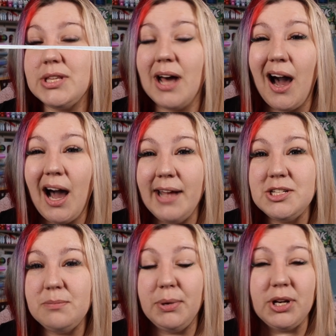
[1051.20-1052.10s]
the
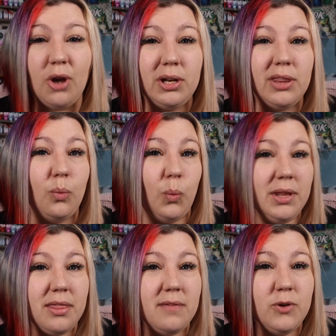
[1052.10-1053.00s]
height but not the
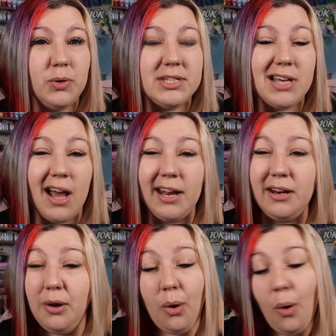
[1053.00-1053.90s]
width of your
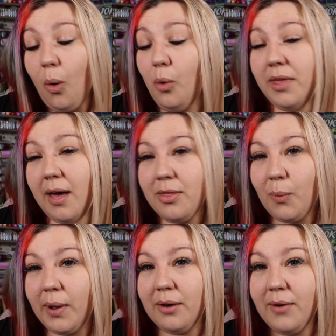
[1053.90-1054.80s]
design, or the other
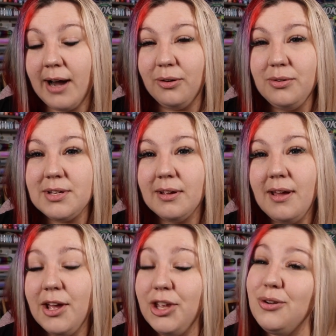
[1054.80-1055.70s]
way around,
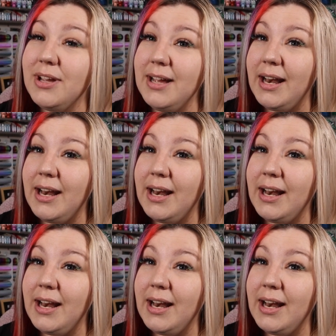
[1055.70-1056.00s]
you can